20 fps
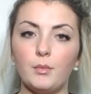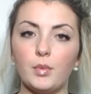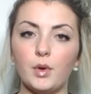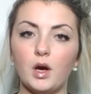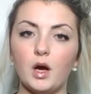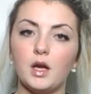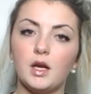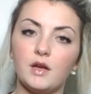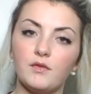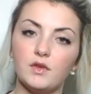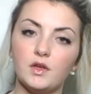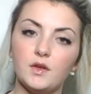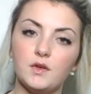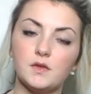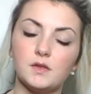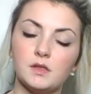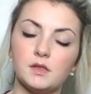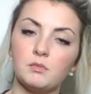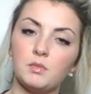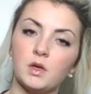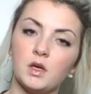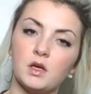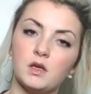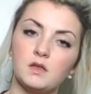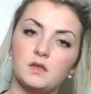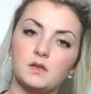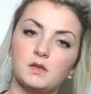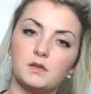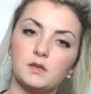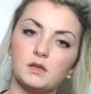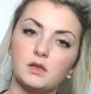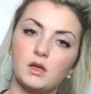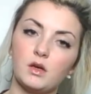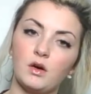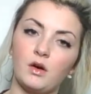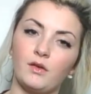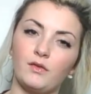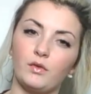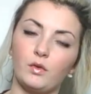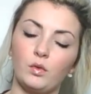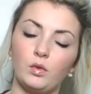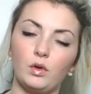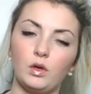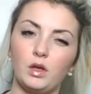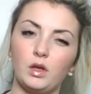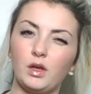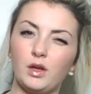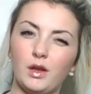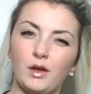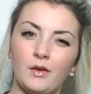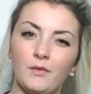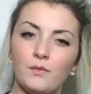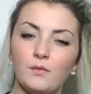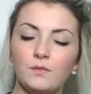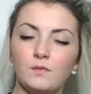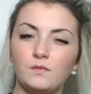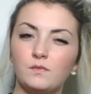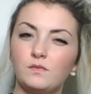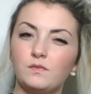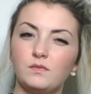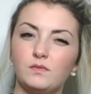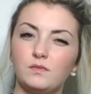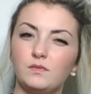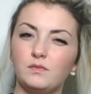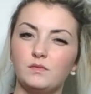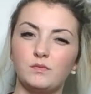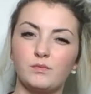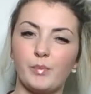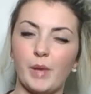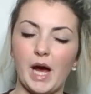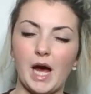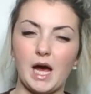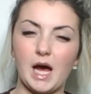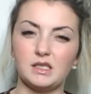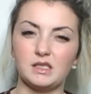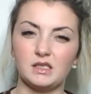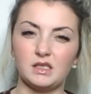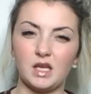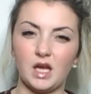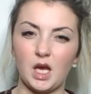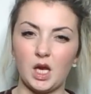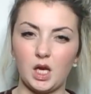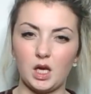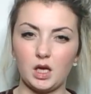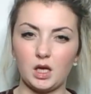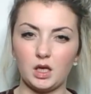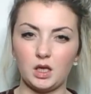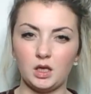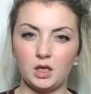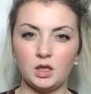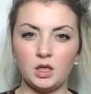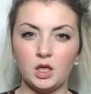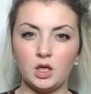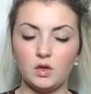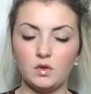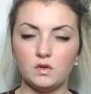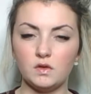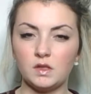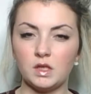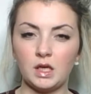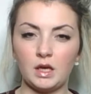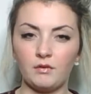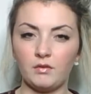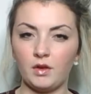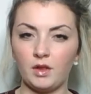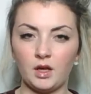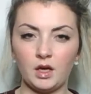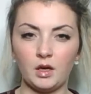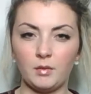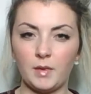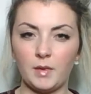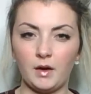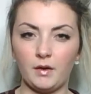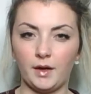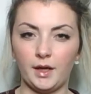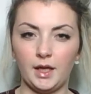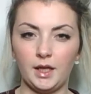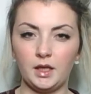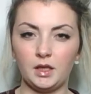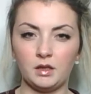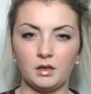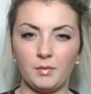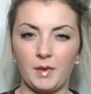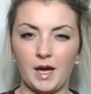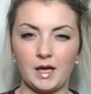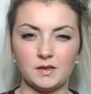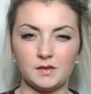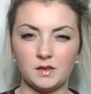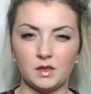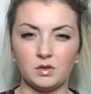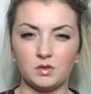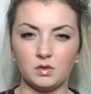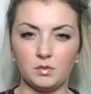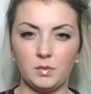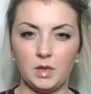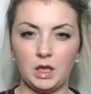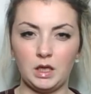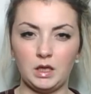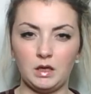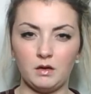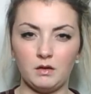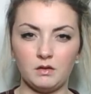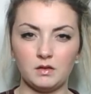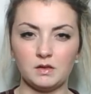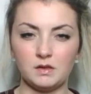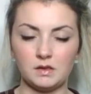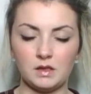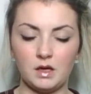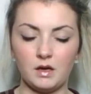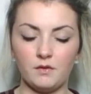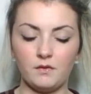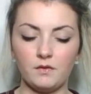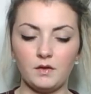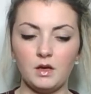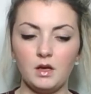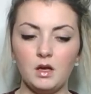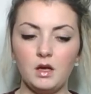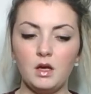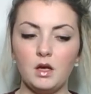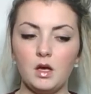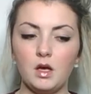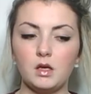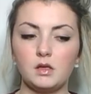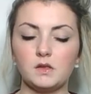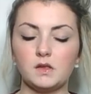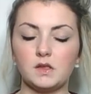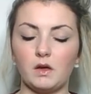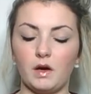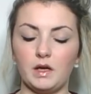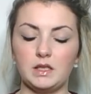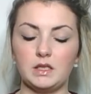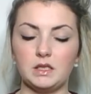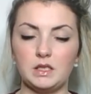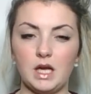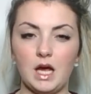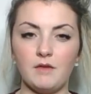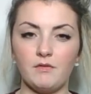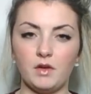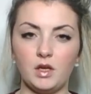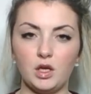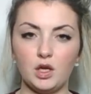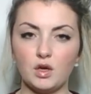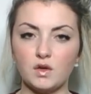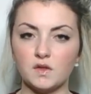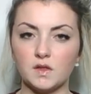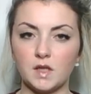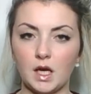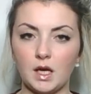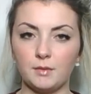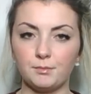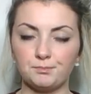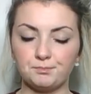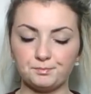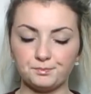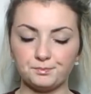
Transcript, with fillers: but I never used it because of all of the bad like news and everything about it and the bad social media and stuff. So I didn't ever use it.